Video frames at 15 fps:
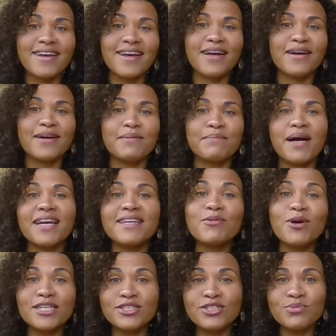I
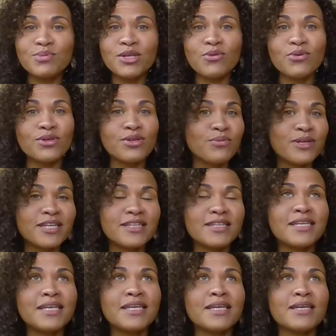wanted to record a
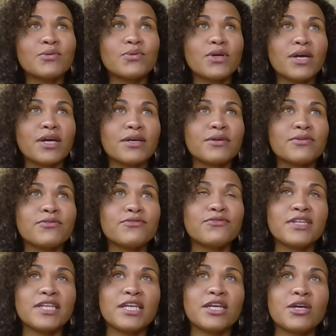weekly
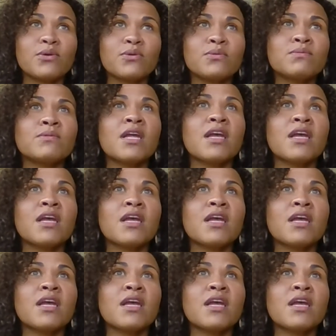video,